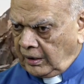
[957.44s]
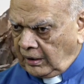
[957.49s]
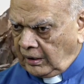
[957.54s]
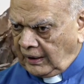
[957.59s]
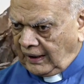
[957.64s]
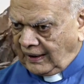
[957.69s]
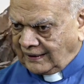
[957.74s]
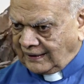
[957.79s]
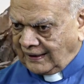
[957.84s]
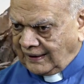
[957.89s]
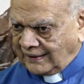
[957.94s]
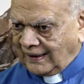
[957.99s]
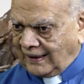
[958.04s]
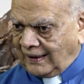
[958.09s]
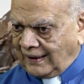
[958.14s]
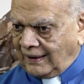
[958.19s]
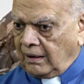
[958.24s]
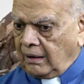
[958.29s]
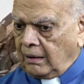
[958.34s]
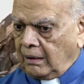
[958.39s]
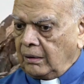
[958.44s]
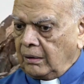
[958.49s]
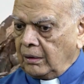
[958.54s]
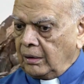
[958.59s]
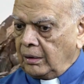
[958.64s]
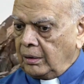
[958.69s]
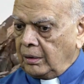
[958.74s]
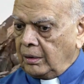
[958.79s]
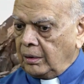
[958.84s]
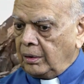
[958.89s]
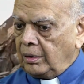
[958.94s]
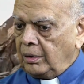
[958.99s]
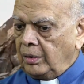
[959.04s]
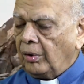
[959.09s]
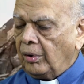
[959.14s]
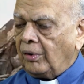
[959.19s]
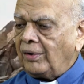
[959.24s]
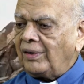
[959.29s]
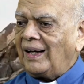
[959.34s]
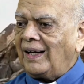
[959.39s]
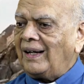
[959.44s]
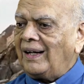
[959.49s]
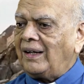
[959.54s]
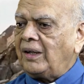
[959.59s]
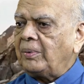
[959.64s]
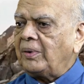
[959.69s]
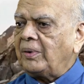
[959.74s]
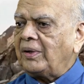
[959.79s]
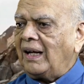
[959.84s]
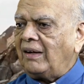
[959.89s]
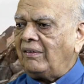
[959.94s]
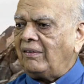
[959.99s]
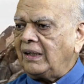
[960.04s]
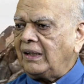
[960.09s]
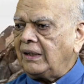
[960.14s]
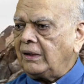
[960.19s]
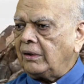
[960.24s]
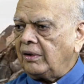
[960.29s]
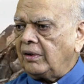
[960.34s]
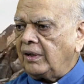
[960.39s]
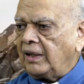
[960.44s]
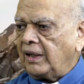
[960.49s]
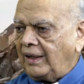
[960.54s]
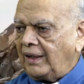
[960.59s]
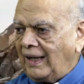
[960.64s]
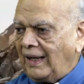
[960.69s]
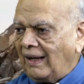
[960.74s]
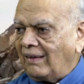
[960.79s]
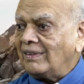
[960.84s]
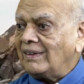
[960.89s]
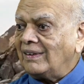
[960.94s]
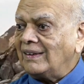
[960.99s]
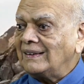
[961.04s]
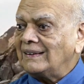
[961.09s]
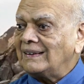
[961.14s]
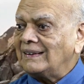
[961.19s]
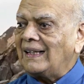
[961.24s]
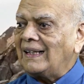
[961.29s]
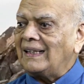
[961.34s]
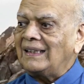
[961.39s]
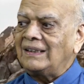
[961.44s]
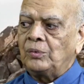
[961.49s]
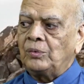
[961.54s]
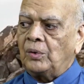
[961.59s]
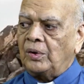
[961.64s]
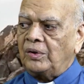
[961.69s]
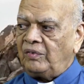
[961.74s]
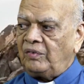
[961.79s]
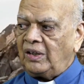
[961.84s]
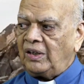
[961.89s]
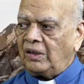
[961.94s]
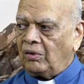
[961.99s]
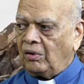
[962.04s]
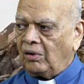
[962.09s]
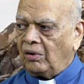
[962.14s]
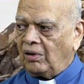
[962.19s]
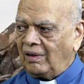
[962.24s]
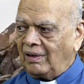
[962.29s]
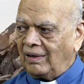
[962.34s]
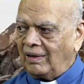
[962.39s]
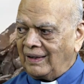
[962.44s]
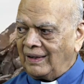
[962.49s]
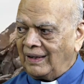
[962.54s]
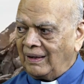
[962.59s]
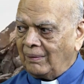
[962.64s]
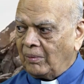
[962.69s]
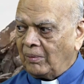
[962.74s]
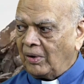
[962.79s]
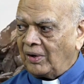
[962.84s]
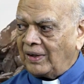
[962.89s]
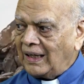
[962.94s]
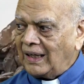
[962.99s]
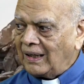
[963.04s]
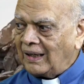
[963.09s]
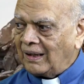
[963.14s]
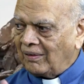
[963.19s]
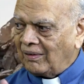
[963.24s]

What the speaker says: as I said, don't attribute everything to the devil. That is what we call demonic